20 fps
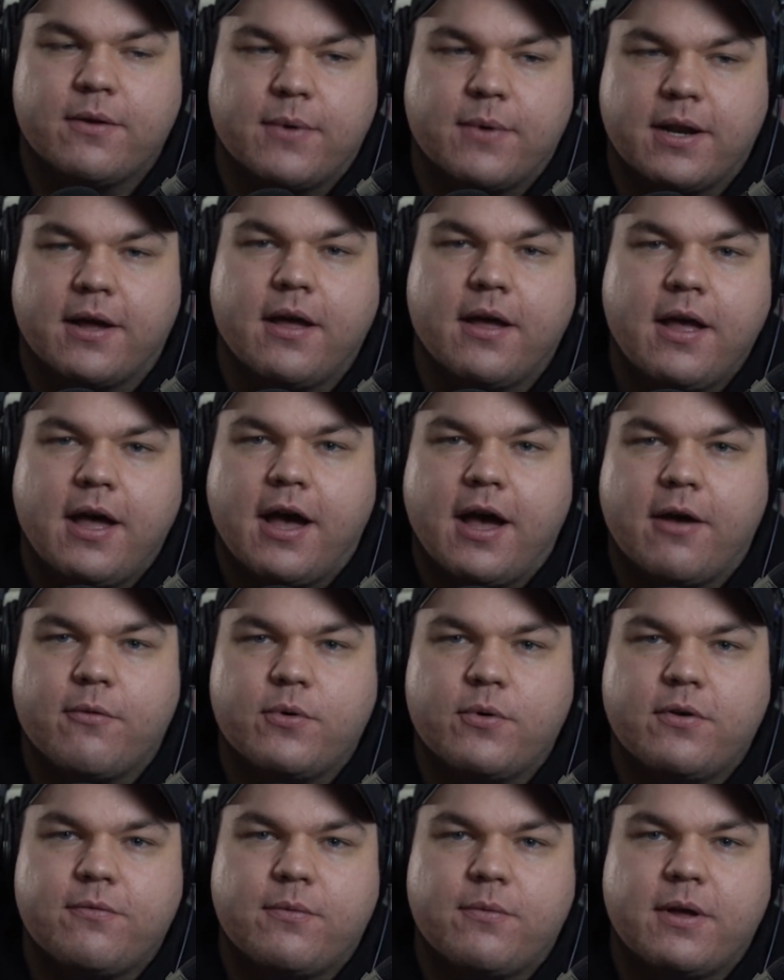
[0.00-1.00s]
When it
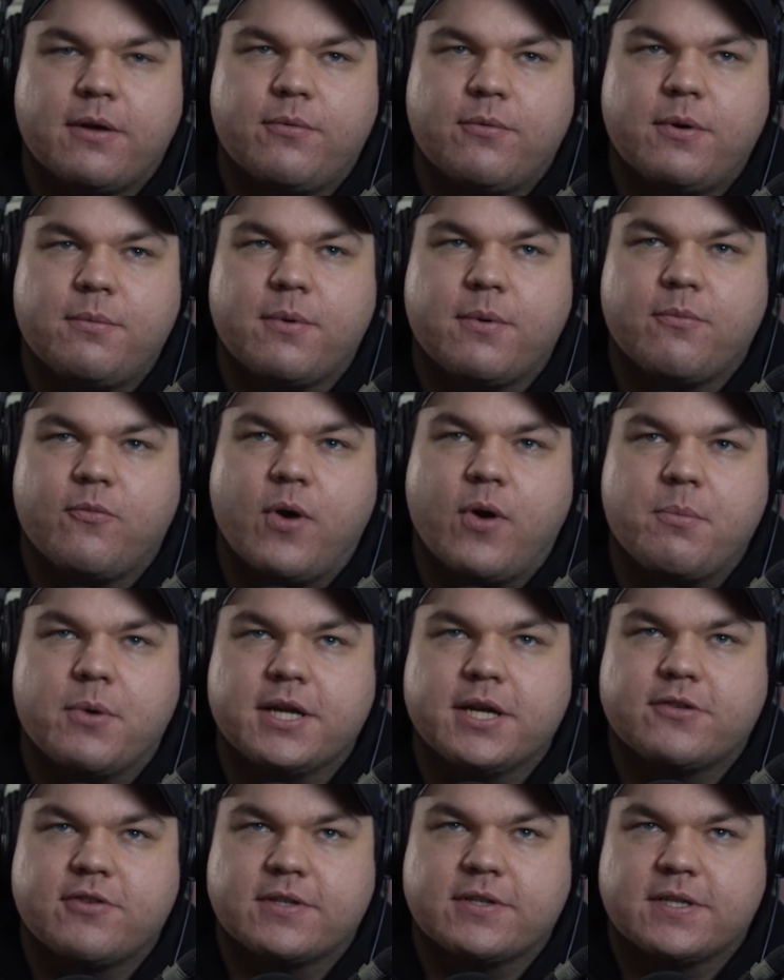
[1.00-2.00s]
would have been way more
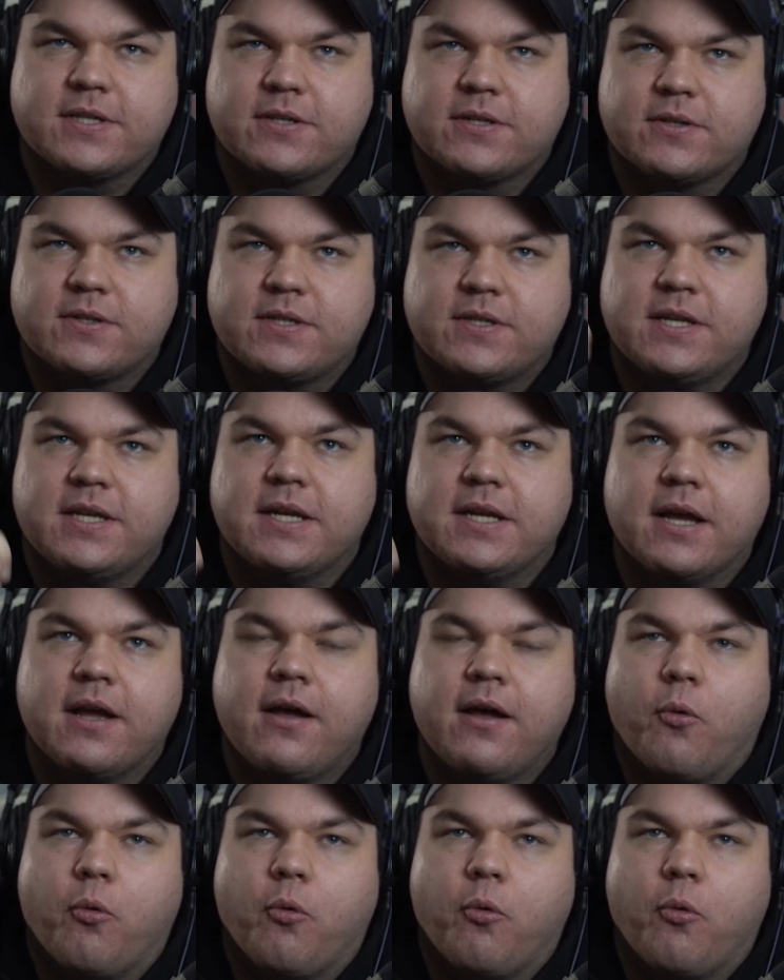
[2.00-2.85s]
interesting to see